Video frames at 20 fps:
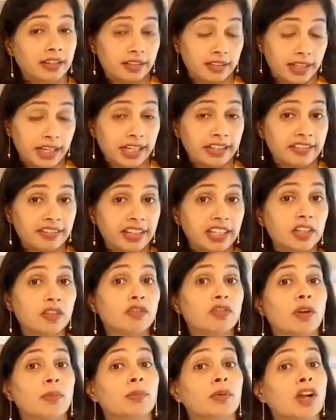get
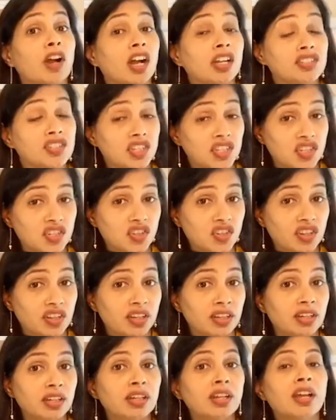relief from
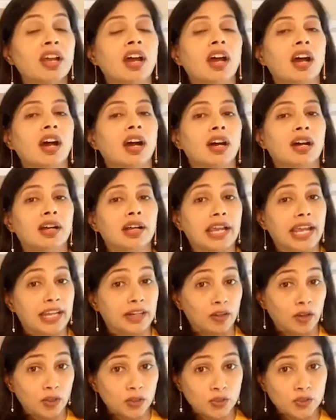congestion,
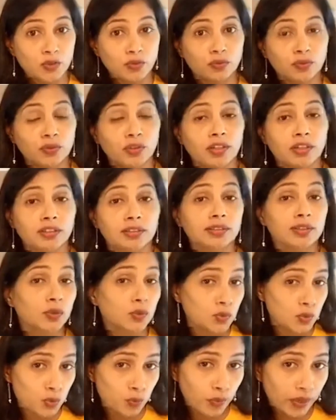and also
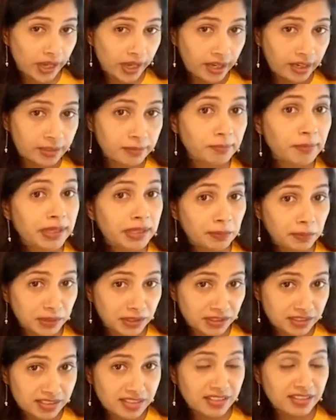lose weight,
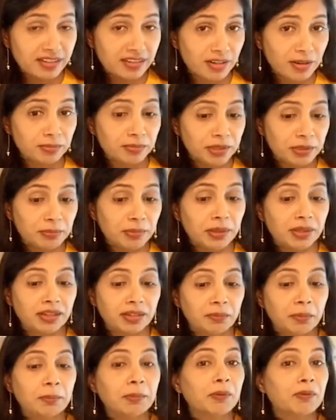metabolic syndrome.
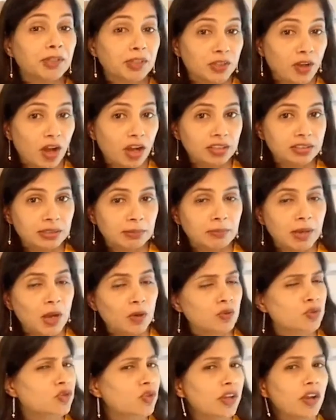Remember we talked
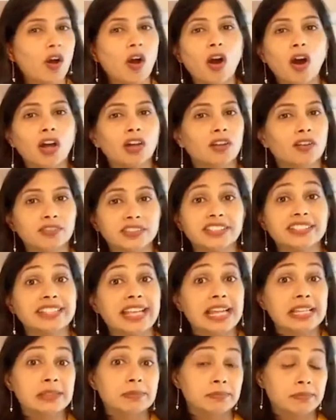about, so all of these
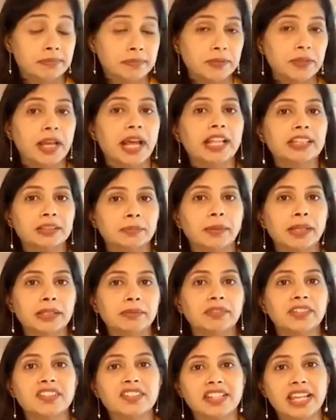health
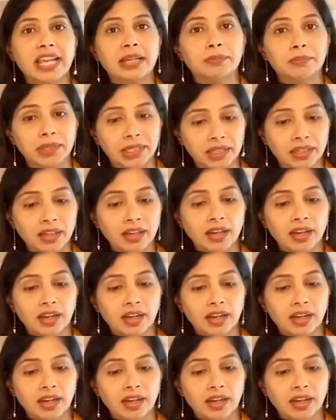benefits can be